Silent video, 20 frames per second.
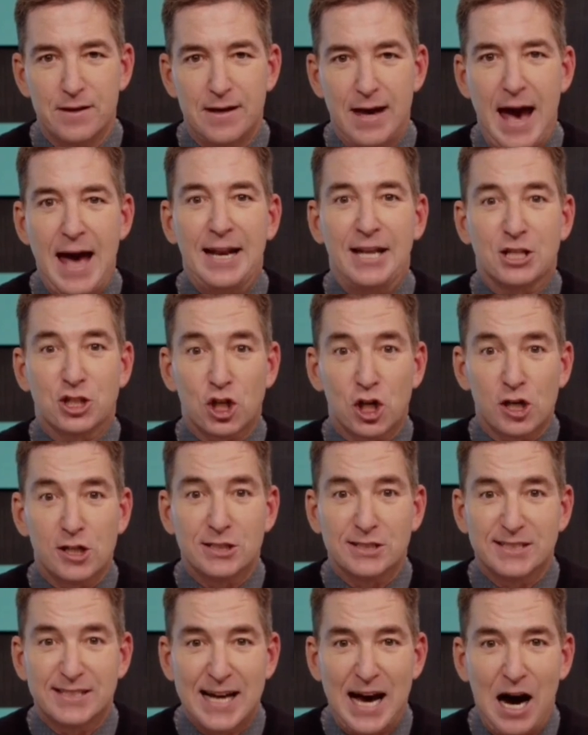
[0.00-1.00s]
And it
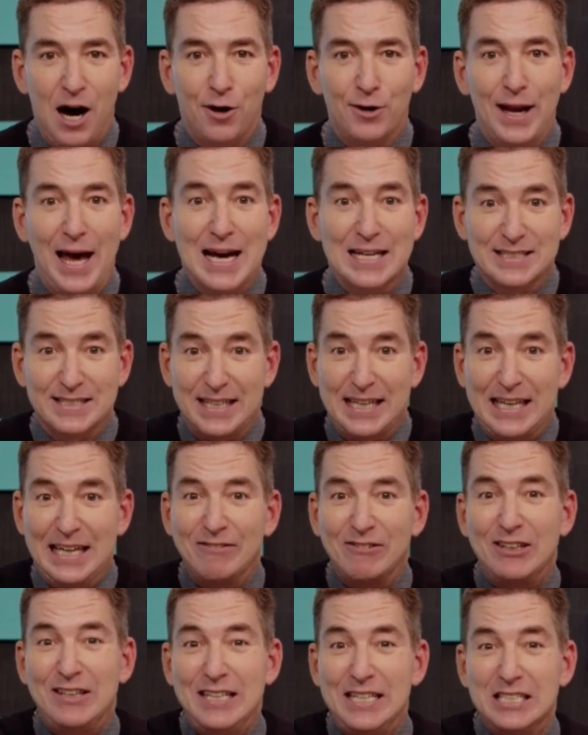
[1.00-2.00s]
turns out, as
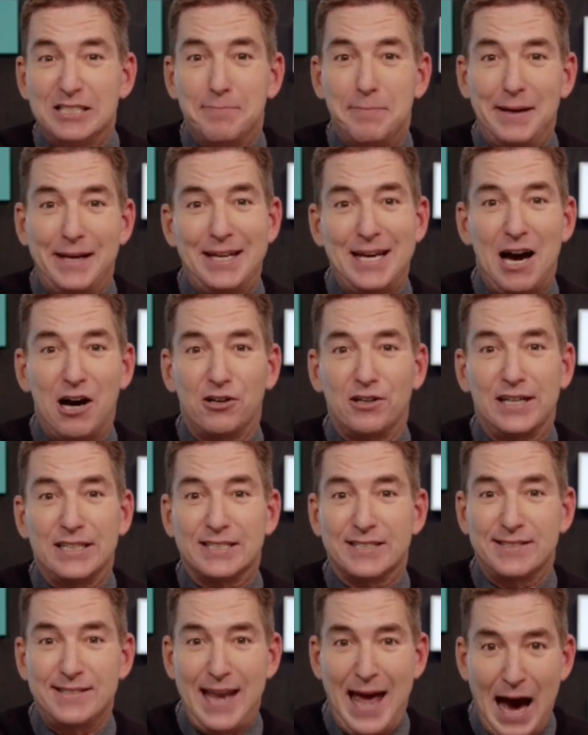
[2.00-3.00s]
even these media
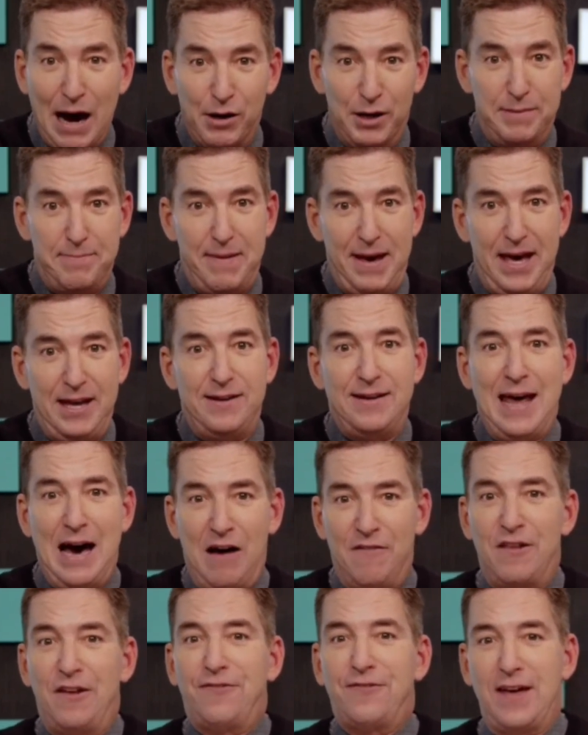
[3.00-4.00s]
outlets now admit,
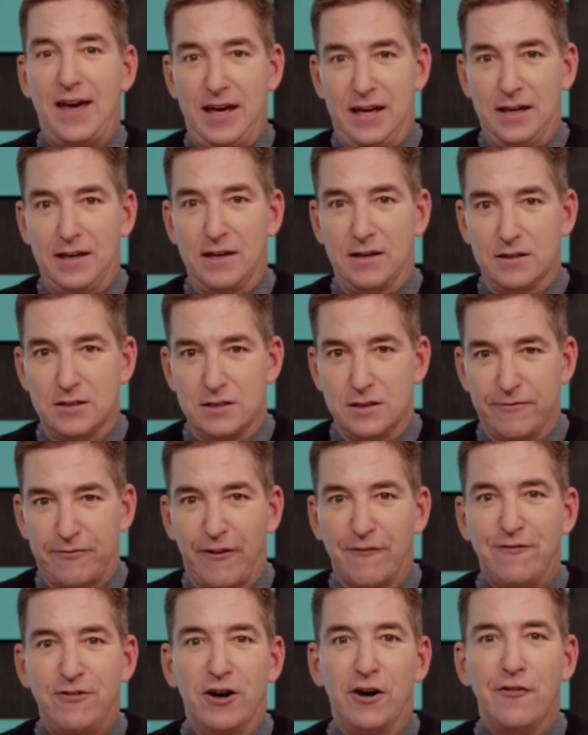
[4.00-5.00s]
now that they
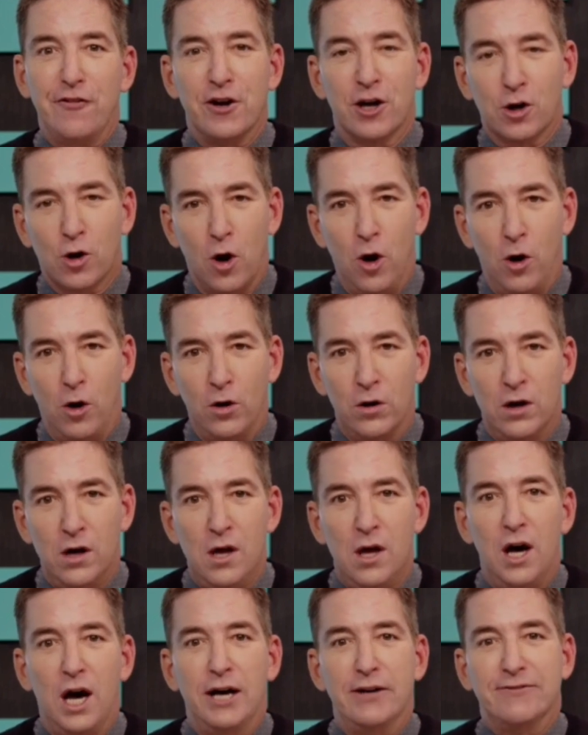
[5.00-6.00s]
fulfilled their goal
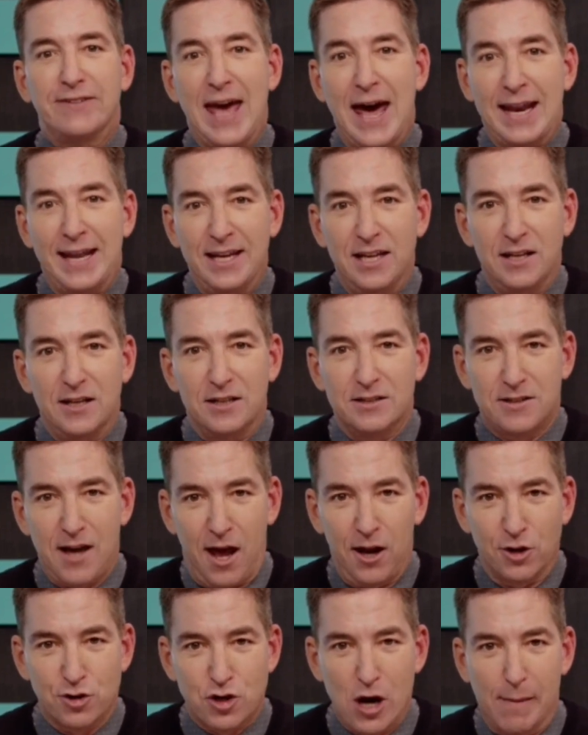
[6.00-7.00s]
of getting
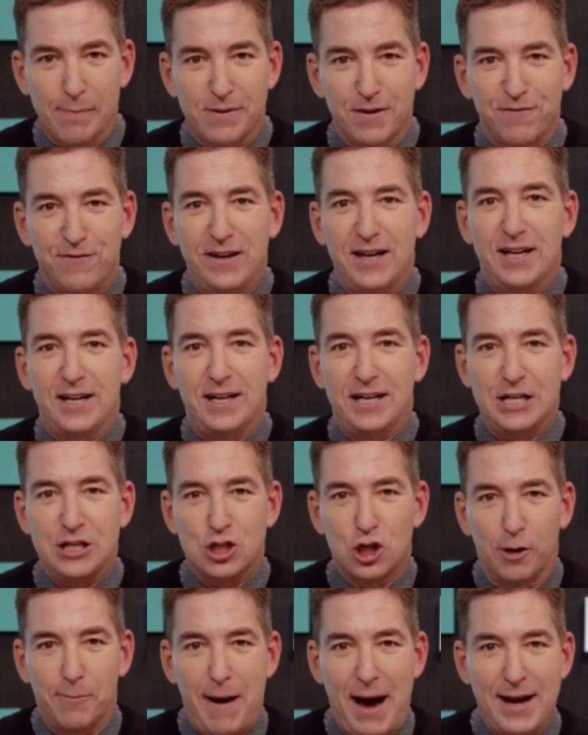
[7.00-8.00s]
Donald Trump defeated and
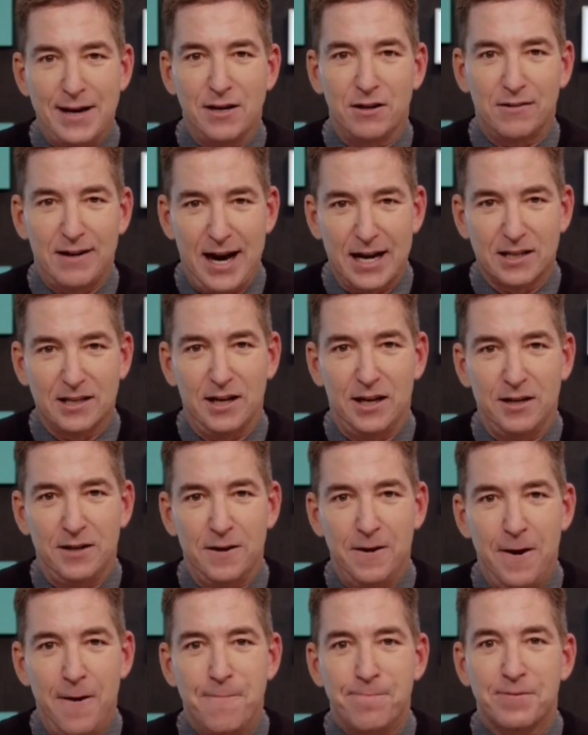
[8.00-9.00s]
Joe Biden
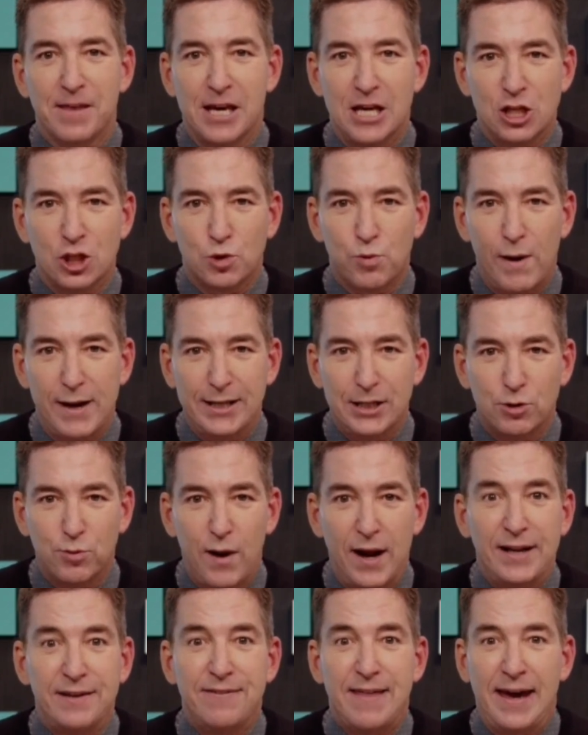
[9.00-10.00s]
elected in
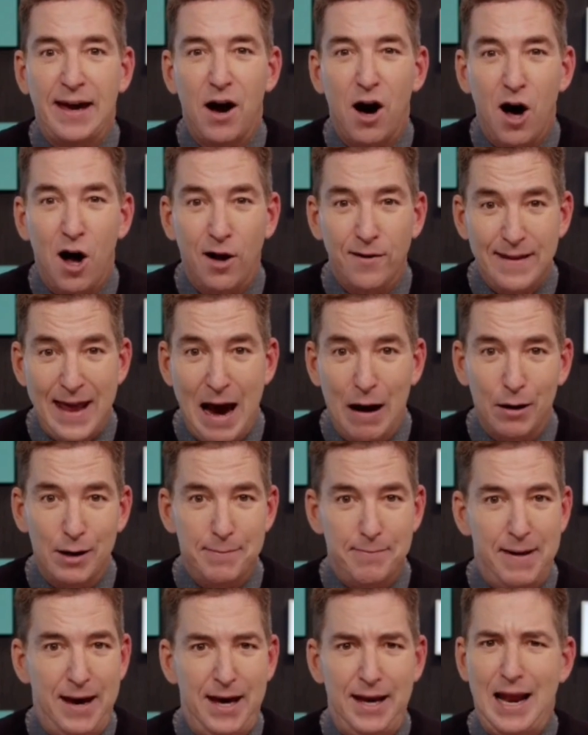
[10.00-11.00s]
2020, they all now
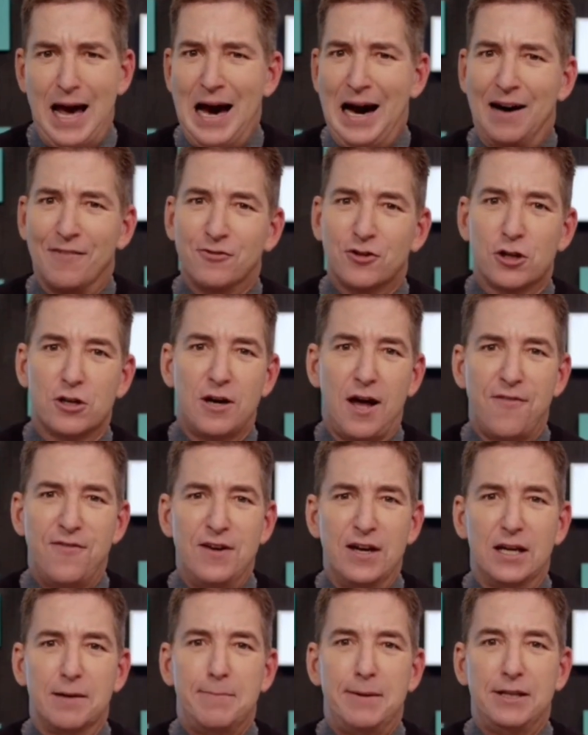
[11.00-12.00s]
admit, after
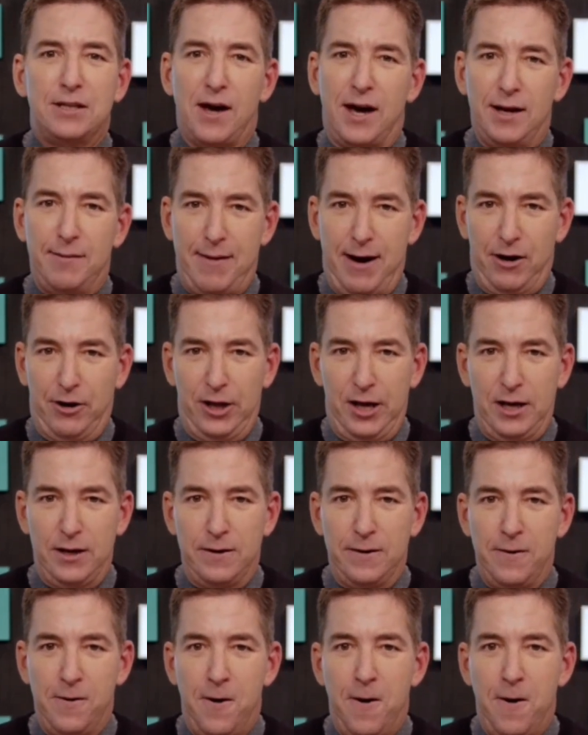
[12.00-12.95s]
nothing can be done about it,